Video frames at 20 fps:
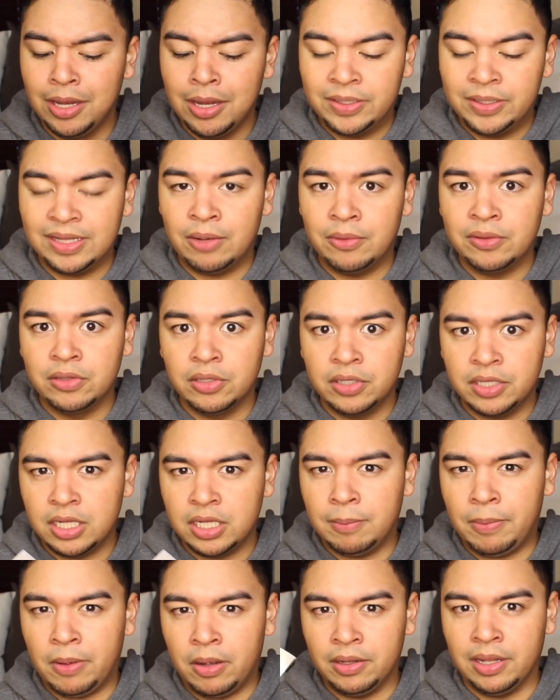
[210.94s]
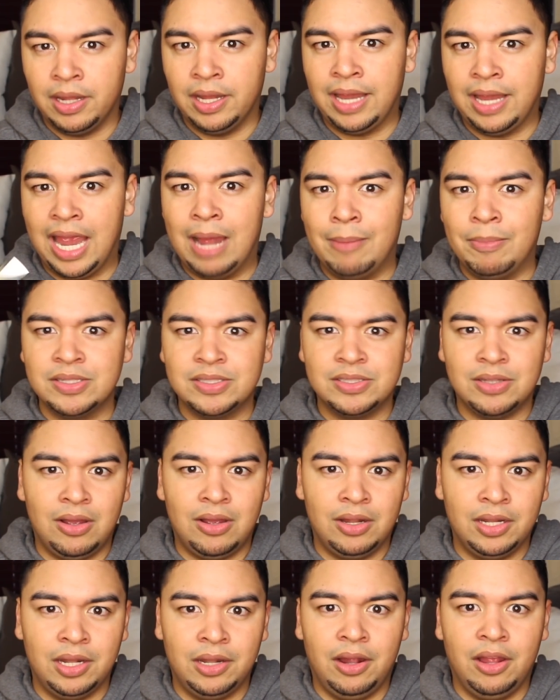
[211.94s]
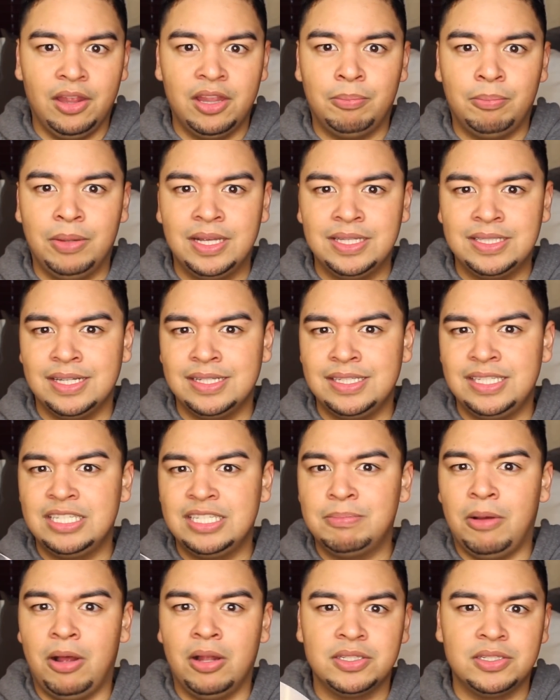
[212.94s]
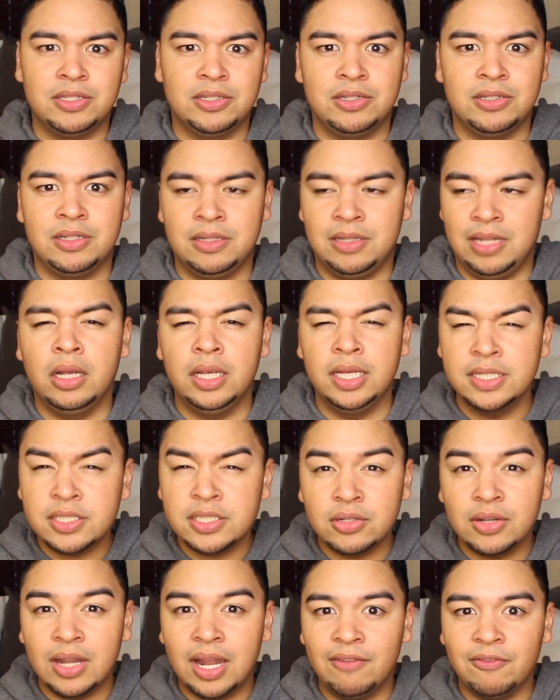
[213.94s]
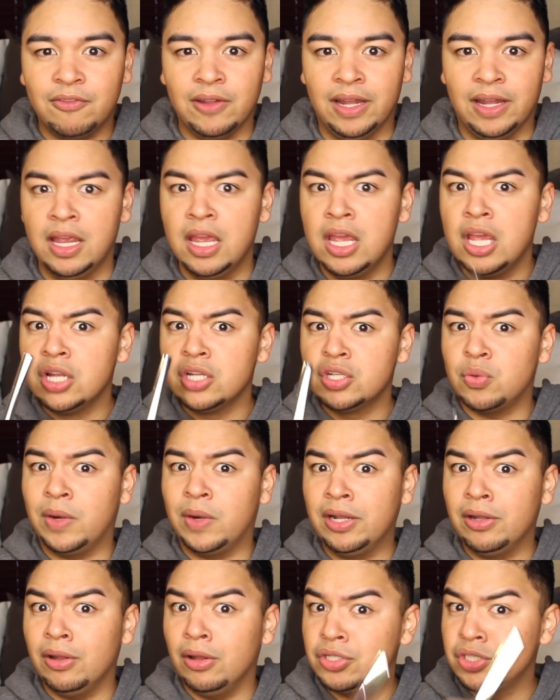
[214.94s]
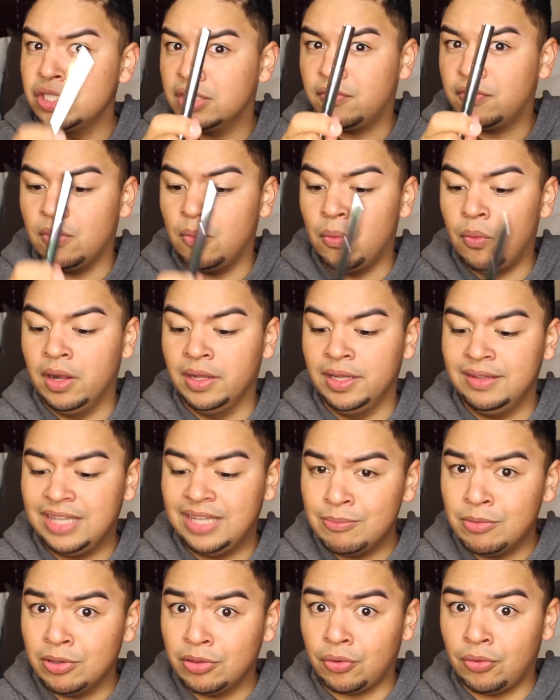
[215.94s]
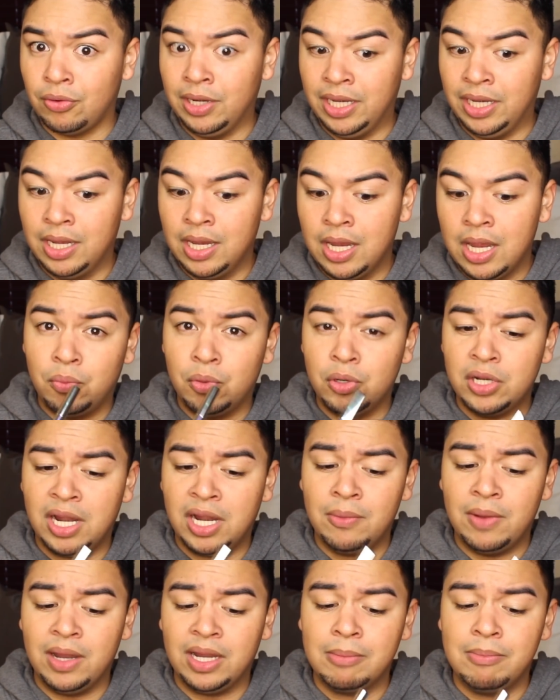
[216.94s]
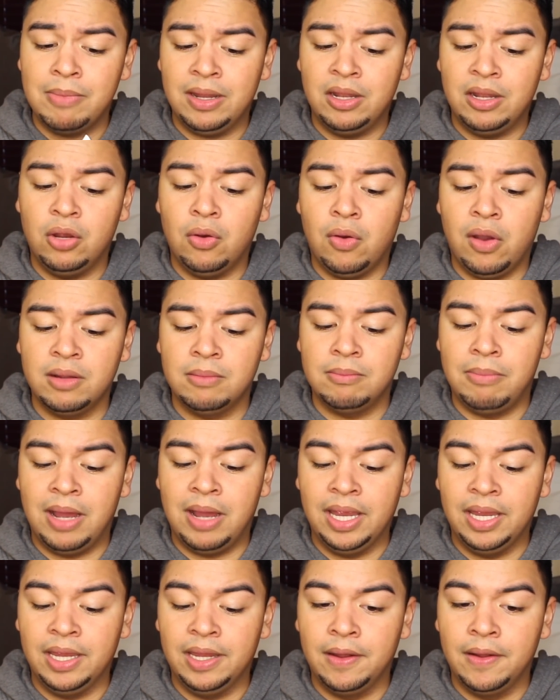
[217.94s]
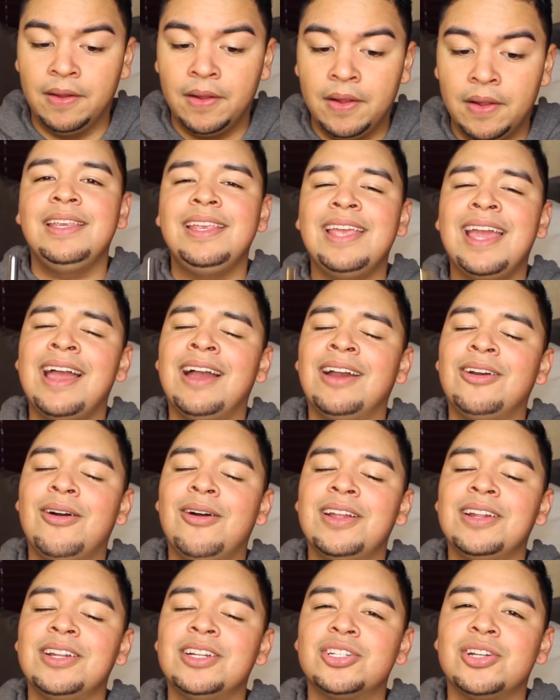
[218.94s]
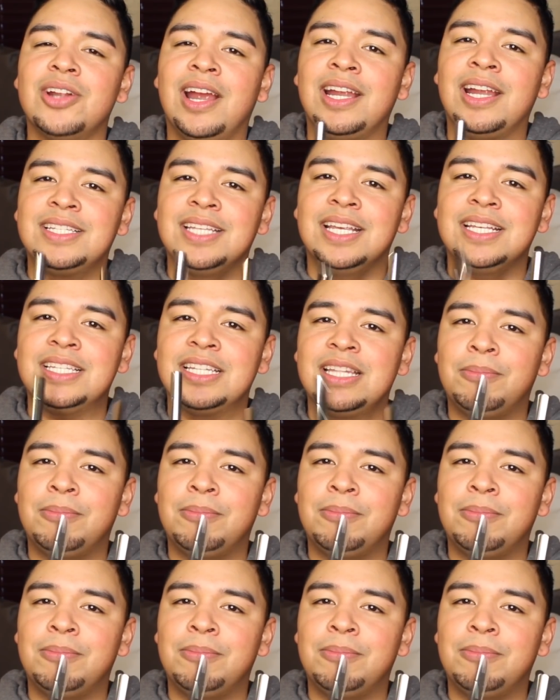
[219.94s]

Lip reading: Because I was looking up on like Amazon and other places I see sponsored, like Instagram, for like $20 just for 1. These came with 3. Would I recommend to go out and buy it? Yeah, go out and try it. Test it.